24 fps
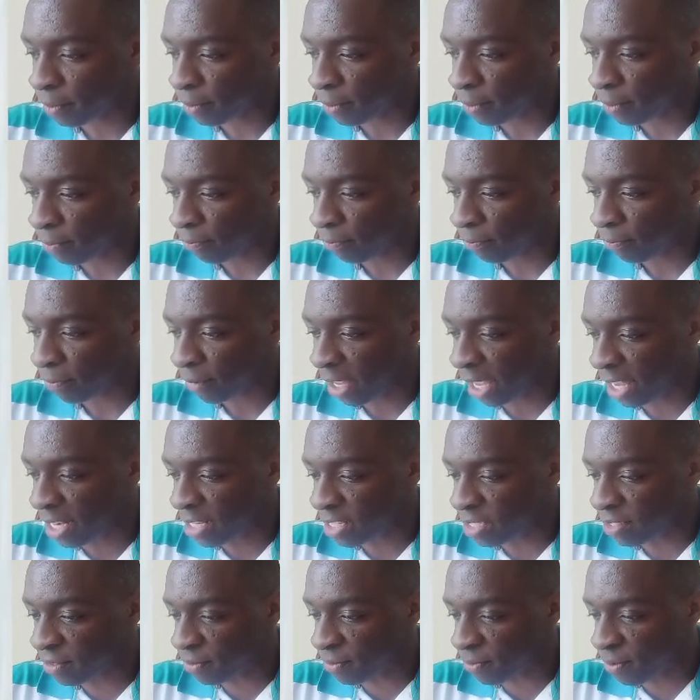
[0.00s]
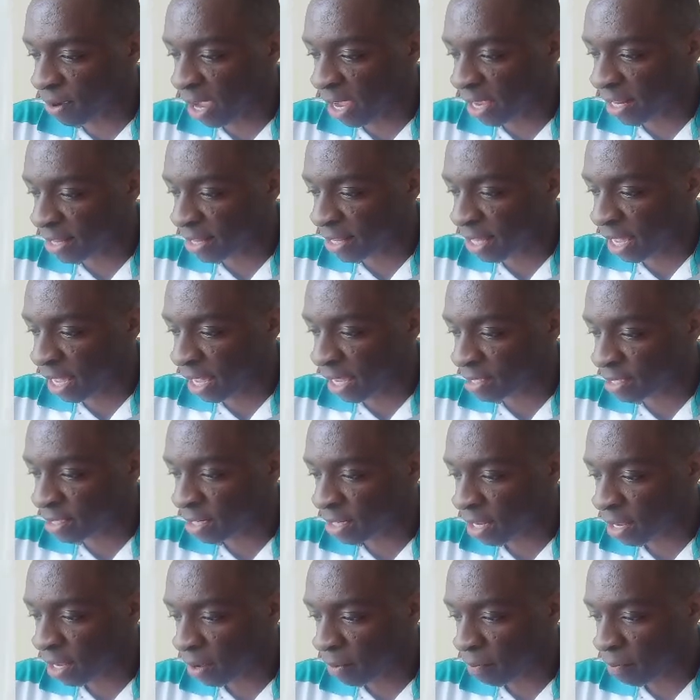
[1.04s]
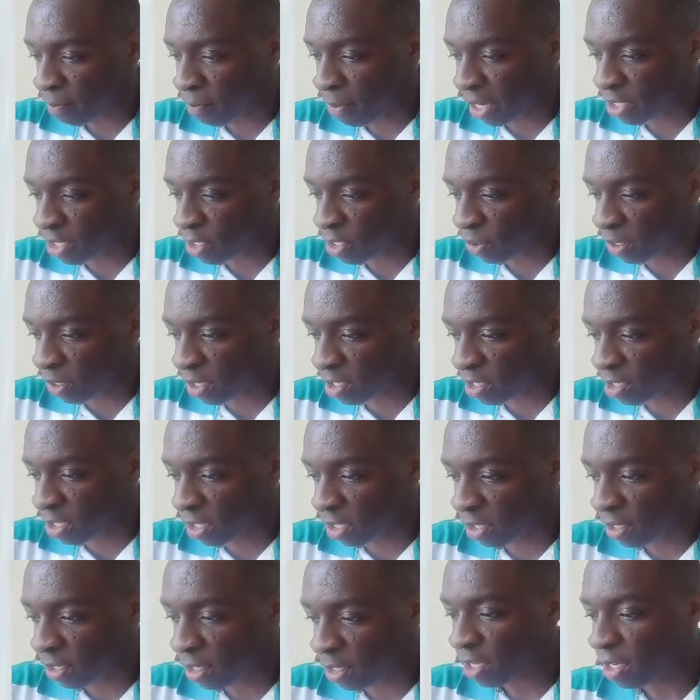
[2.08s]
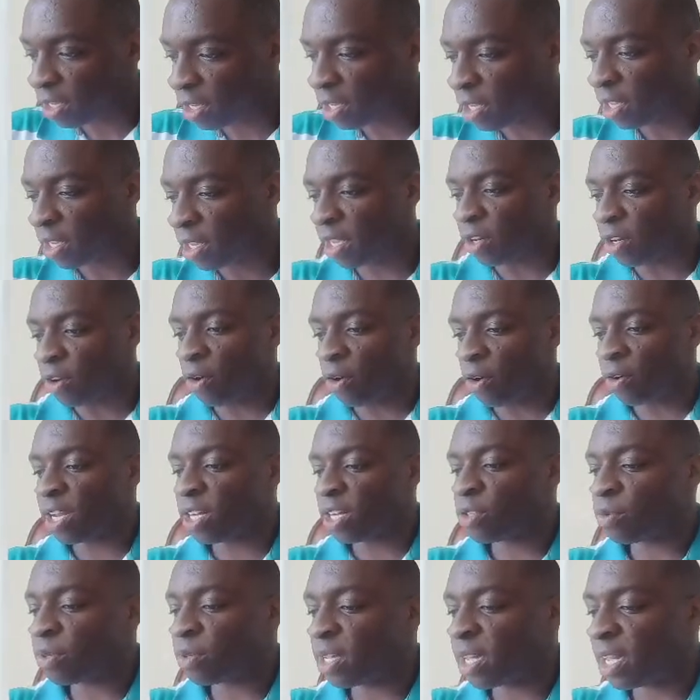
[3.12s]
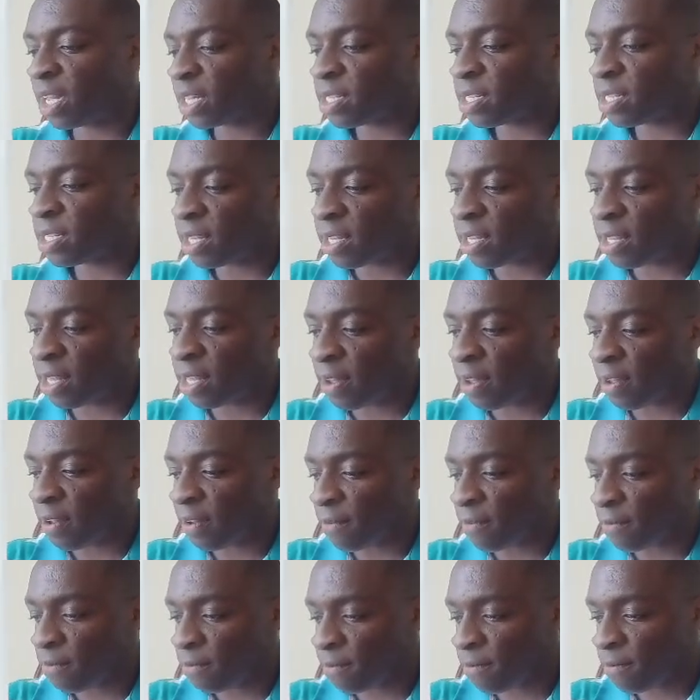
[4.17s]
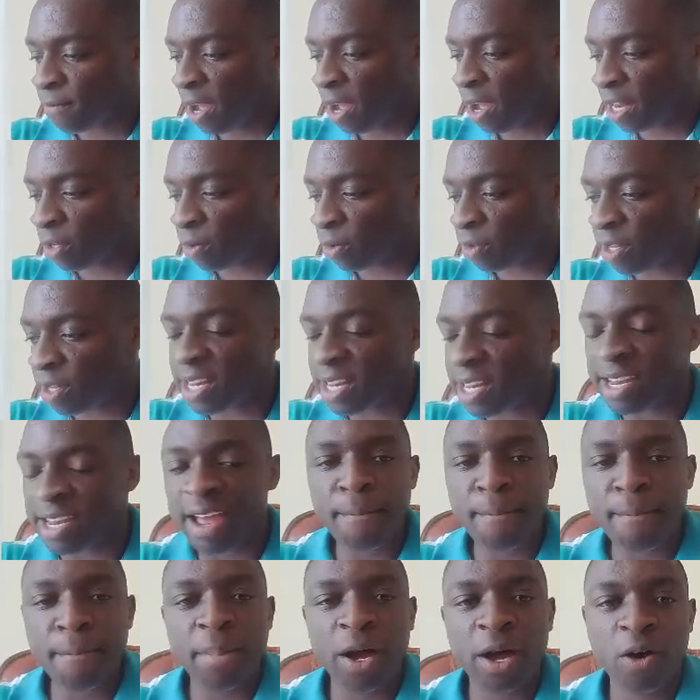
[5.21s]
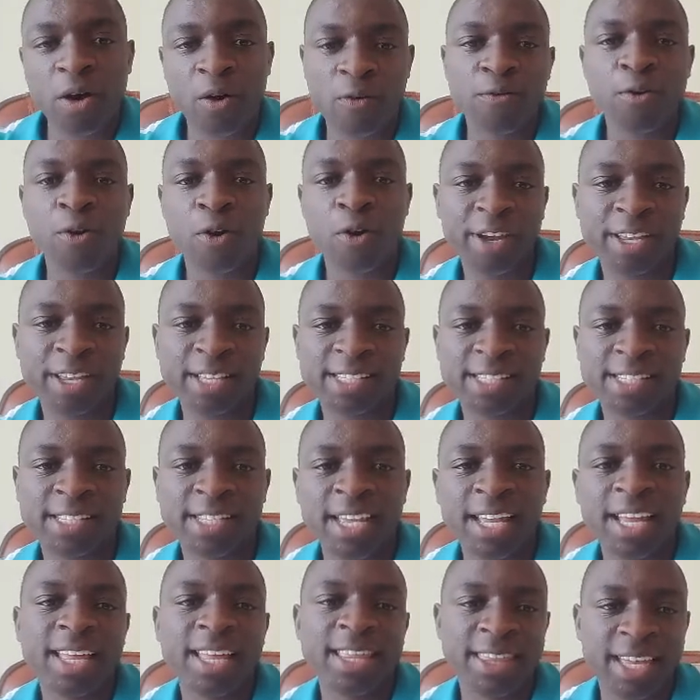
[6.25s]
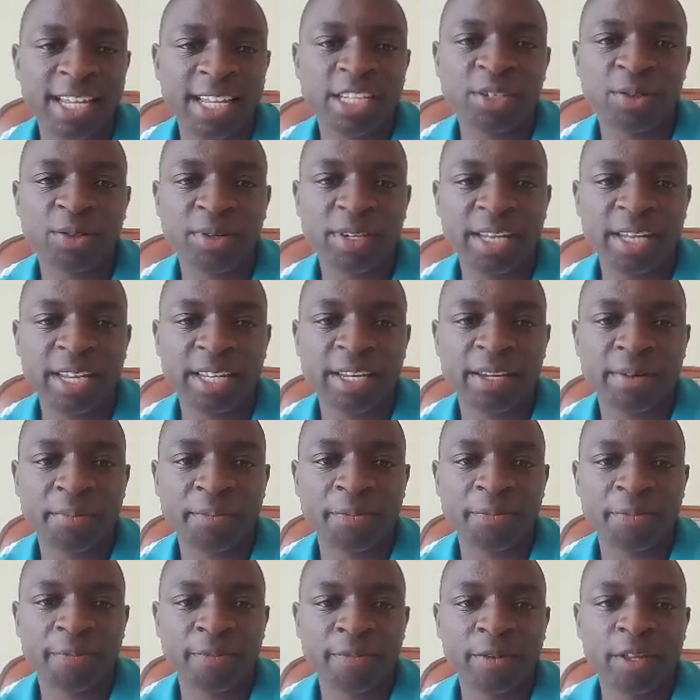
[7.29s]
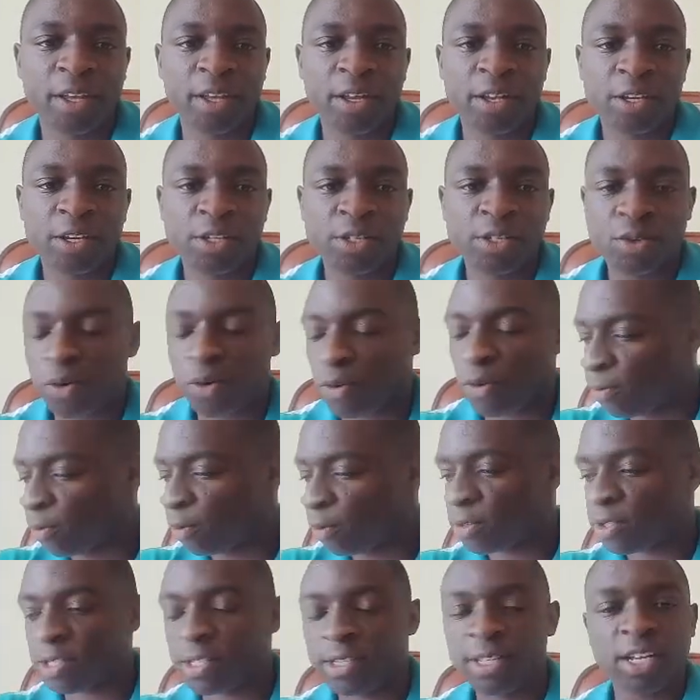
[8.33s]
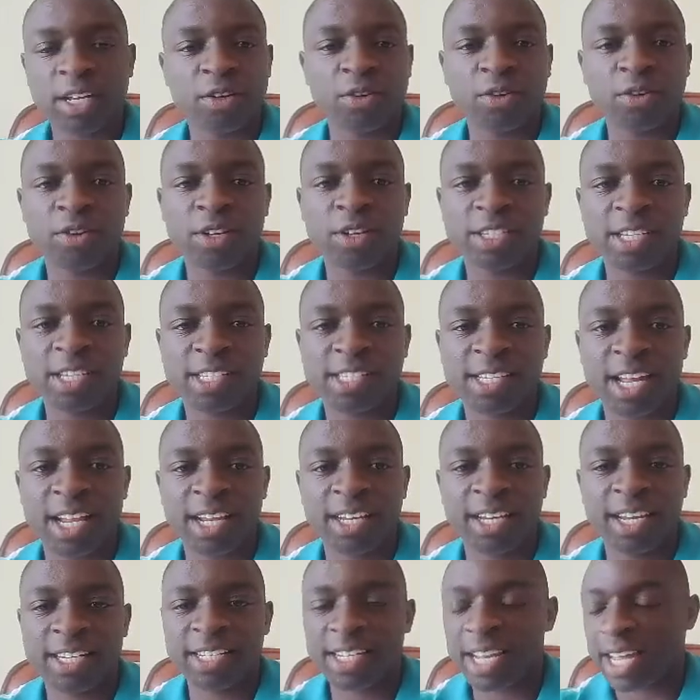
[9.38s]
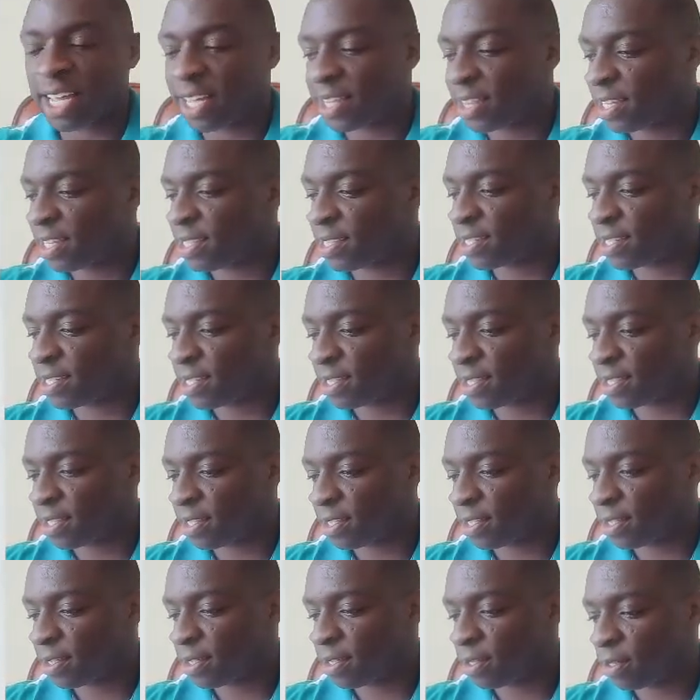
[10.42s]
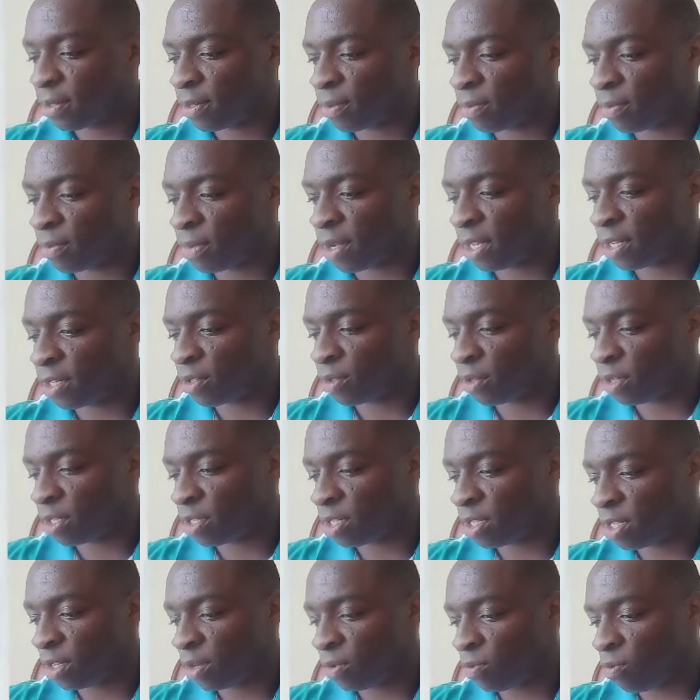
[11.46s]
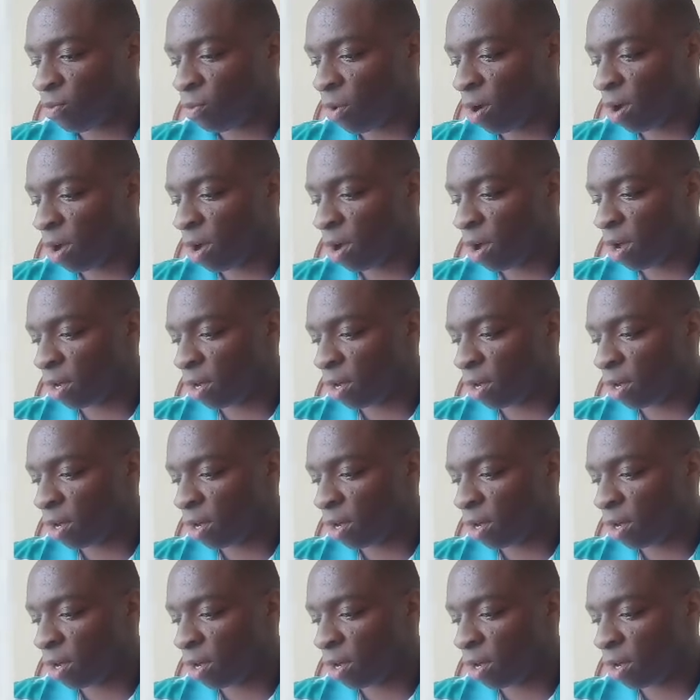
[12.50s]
and divide that by 20 in order to get the value, the number of coins that you need. So of course, that one will just calculate like this, by 21,